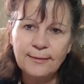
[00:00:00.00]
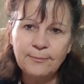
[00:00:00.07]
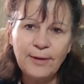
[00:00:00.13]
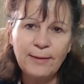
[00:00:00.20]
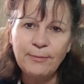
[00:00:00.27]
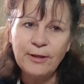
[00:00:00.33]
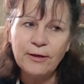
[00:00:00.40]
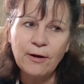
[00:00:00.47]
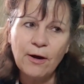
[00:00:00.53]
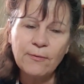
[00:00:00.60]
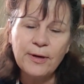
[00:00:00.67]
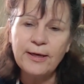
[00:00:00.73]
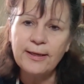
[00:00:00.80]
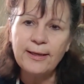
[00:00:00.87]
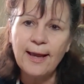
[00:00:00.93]
maybe it
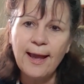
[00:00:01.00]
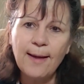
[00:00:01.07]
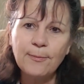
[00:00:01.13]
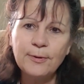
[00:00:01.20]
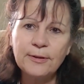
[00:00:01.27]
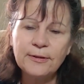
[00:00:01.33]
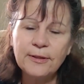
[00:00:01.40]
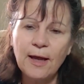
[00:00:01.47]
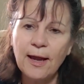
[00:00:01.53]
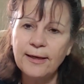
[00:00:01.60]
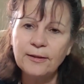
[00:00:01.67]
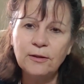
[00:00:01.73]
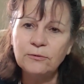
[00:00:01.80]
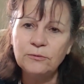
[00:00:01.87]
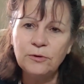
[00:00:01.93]
already happened, I
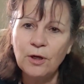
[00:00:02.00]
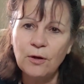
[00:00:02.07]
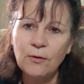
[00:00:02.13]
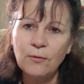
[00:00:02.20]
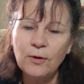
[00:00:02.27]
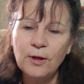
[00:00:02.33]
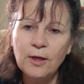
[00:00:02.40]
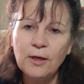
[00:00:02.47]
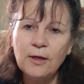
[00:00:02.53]
don't know,